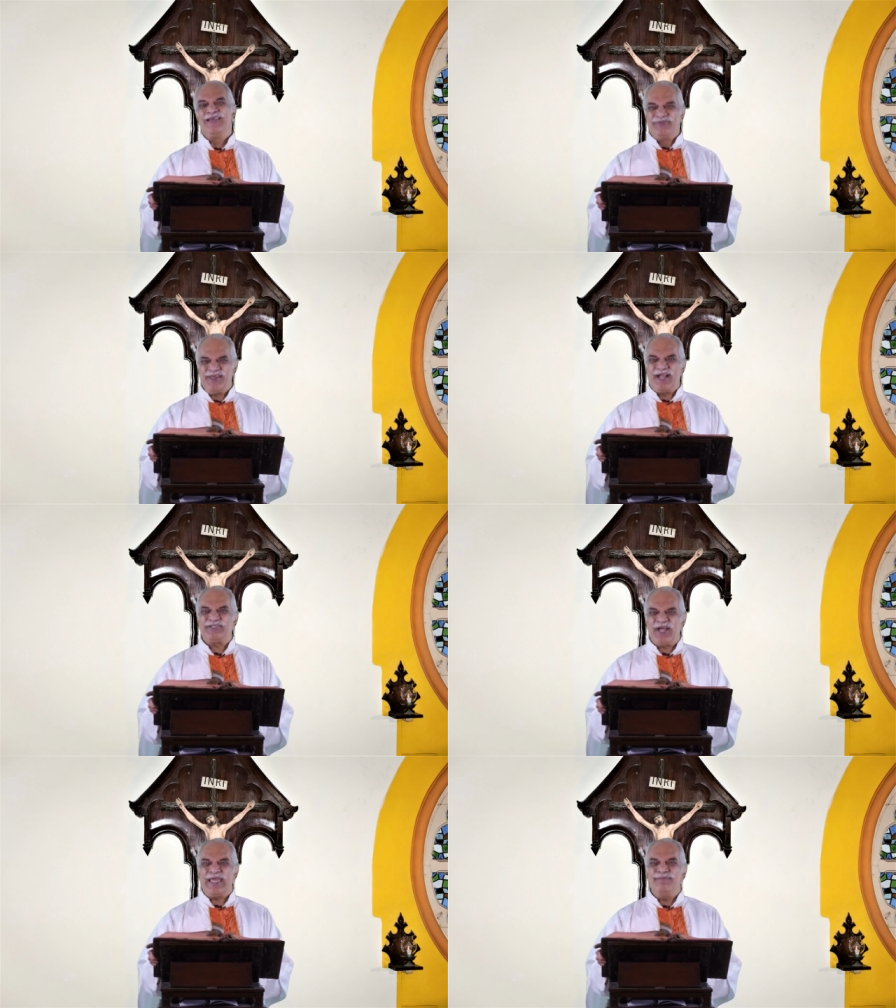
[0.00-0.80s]
There are
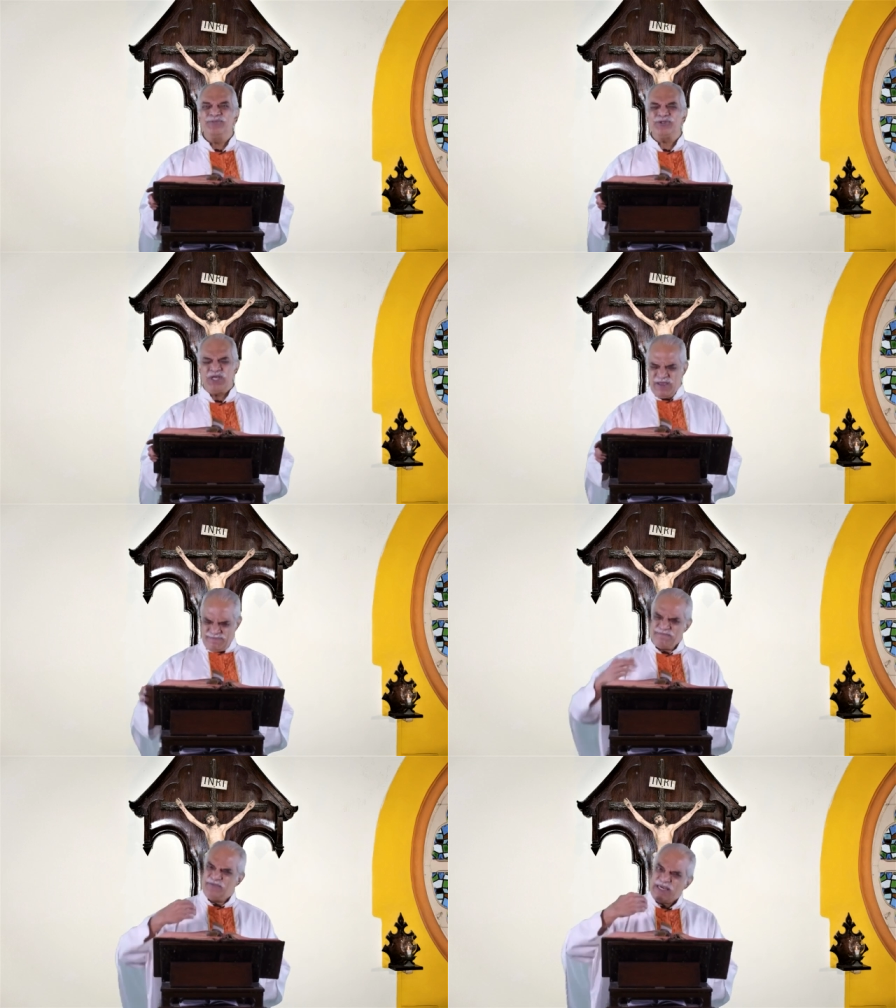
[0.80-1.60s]
times
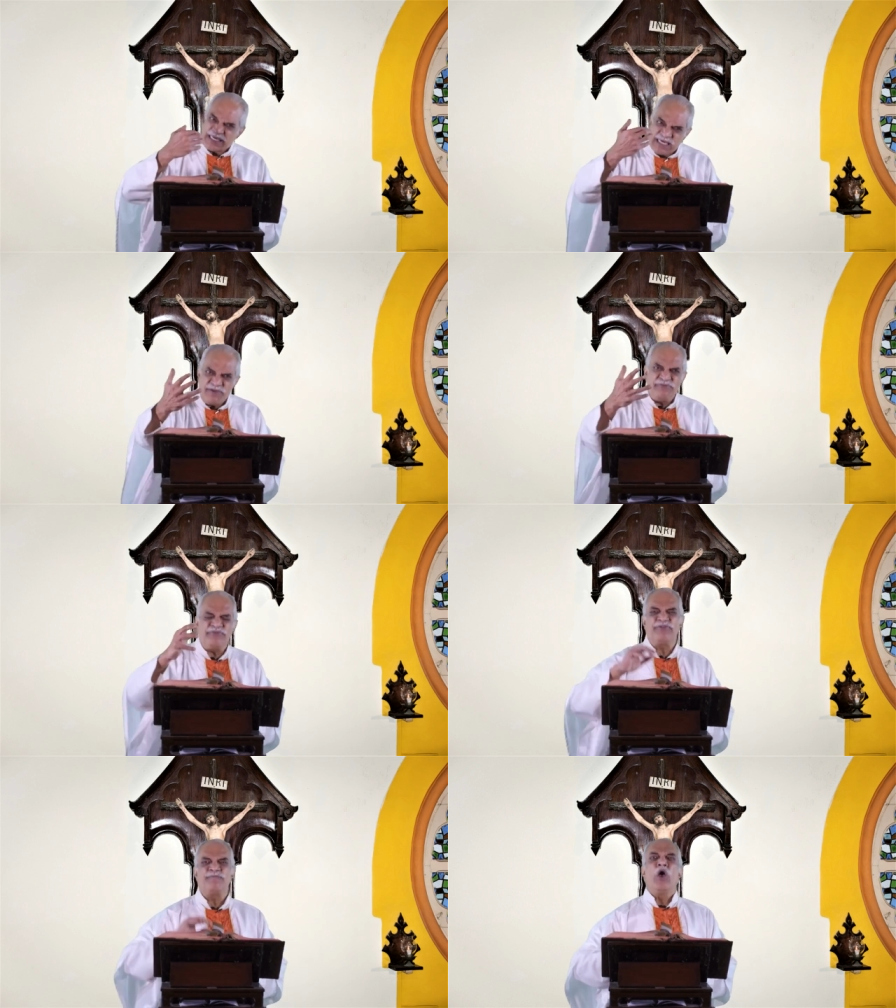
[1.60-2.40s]
when we give
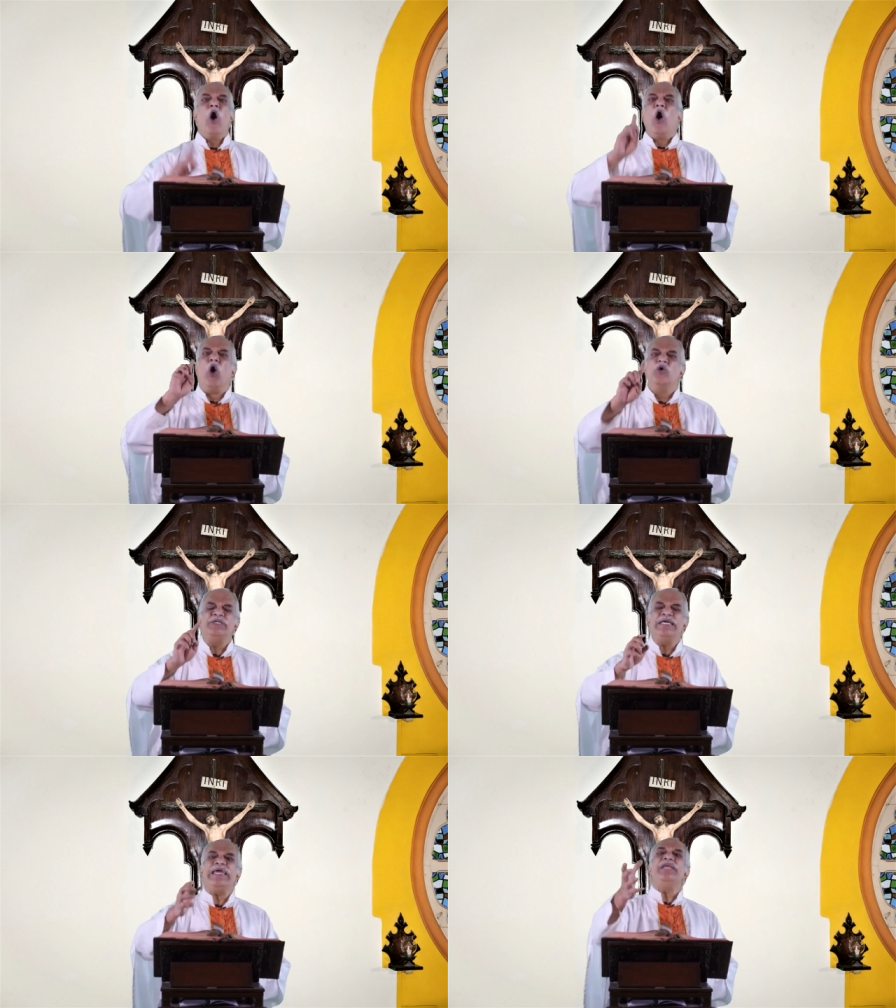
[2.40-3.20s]

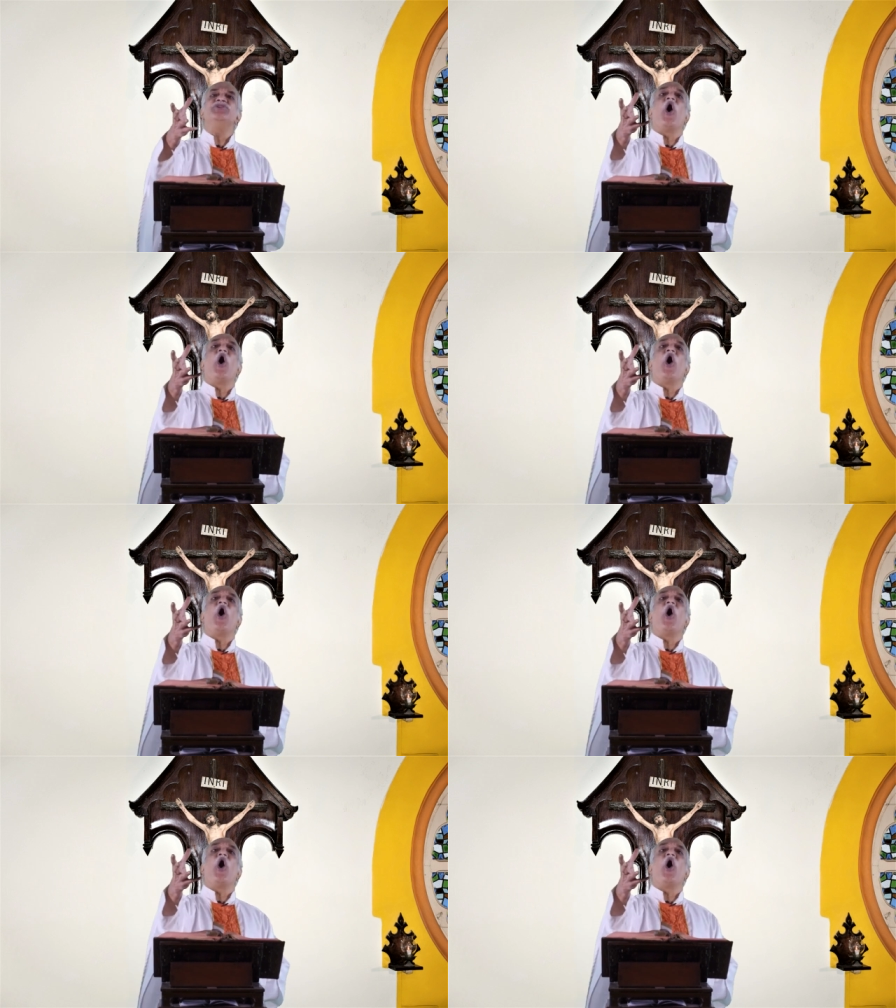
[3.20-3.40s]
only in the